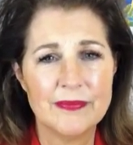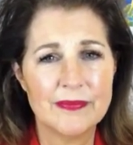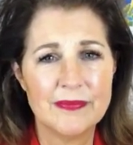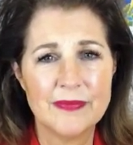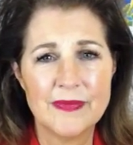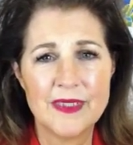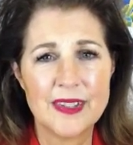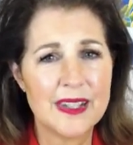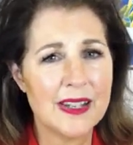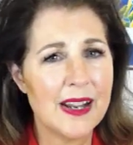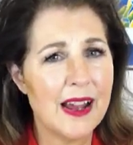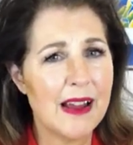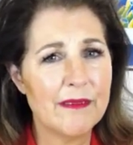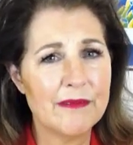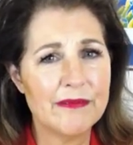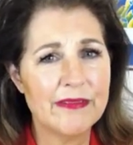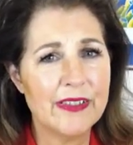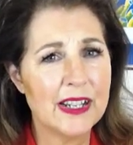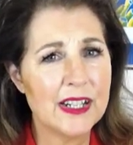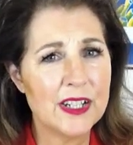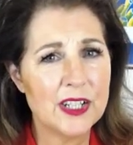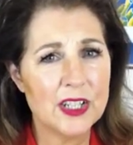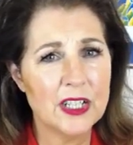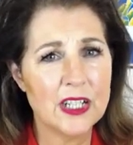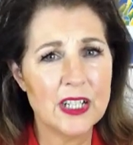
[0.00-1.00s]
It's not
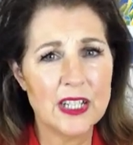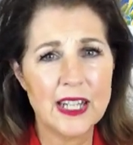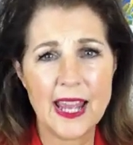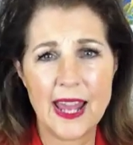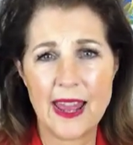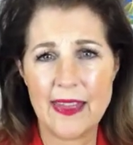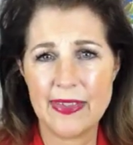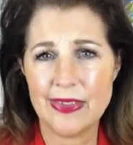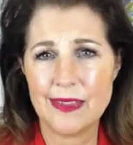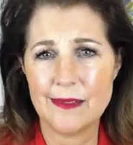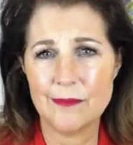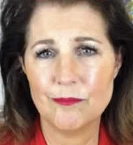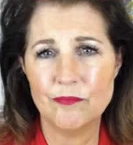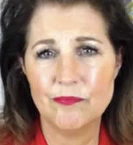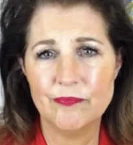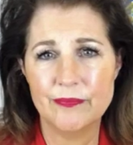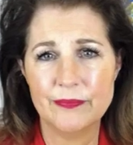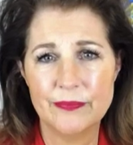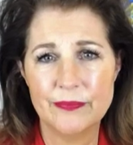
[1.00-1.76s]
fun to look at them.